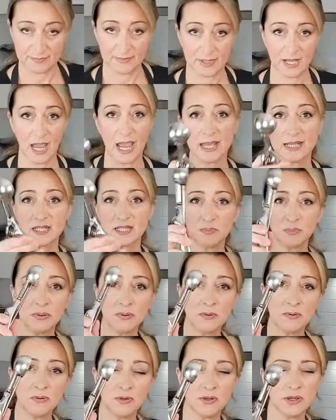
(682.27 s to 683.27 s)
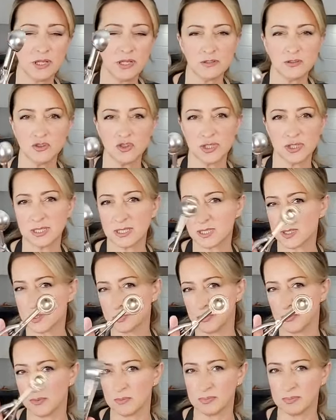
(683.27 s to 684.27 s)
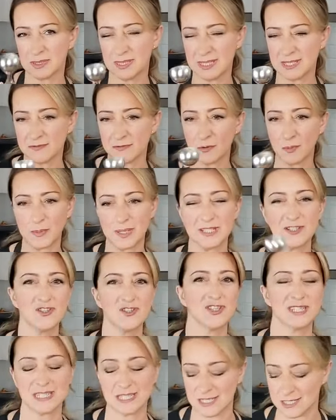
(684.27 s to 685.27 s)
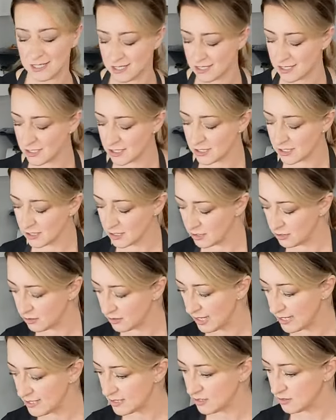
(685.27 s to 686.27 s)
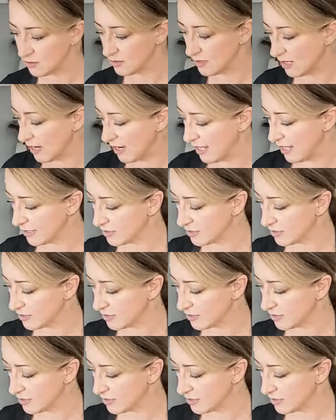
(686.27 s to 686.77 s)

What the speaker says: a spoon. You can use just a spoon. This for me is just easier. You guys know that I like